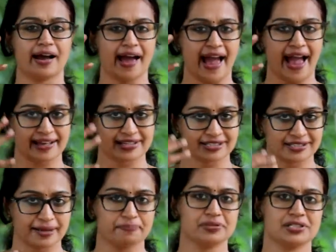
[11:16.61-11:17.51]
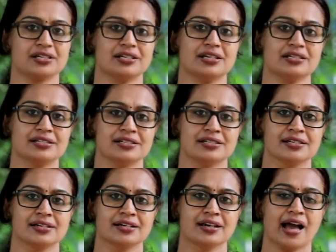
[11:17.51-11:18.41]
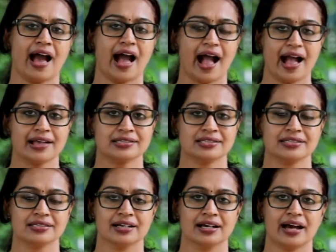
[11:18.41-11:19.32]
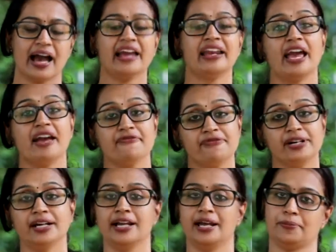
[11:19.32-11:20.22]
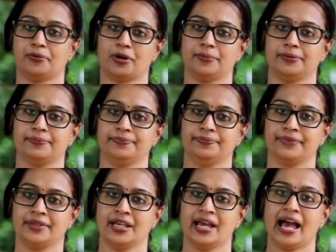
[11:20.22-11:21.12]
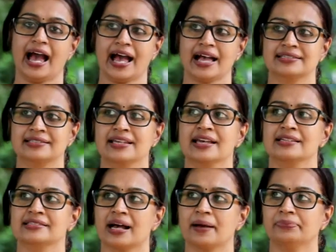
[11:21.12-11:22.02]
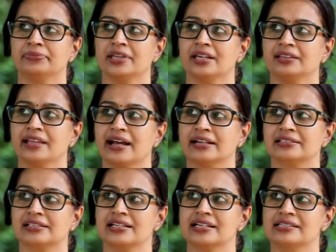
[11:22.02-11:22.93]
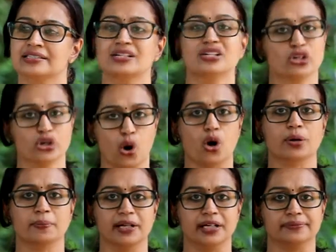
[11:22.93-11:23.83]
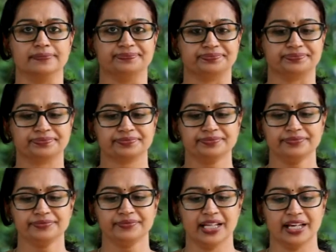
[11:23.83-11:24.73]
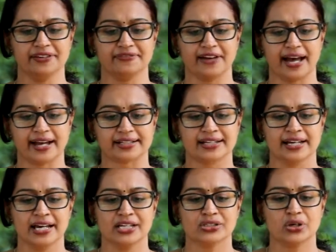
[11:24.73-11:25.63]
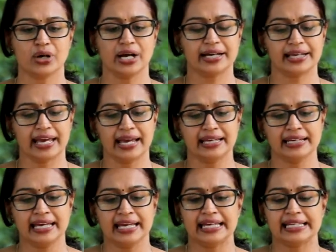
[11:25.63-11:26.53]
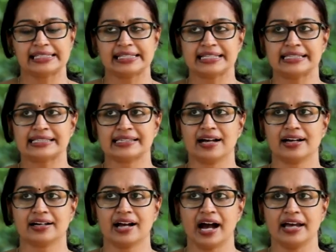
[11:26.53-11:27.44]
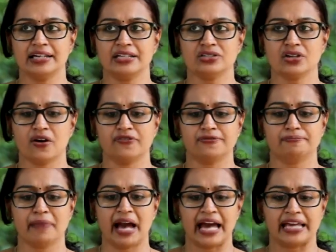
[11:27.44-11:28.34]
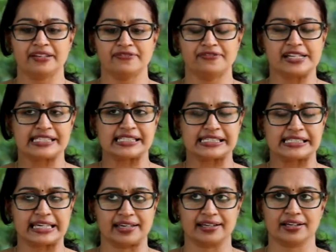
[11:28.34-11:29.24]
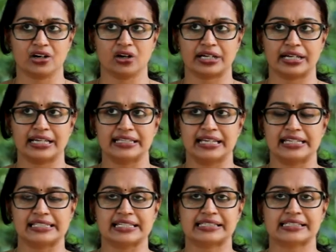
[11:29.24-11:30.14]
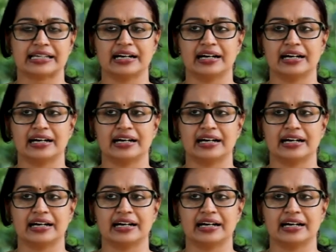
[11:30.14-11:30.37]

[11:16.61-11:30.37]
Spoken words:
accepted it as an everyday problem, as something that is normal, in fact. So again, it is a kind of manifesting, or it is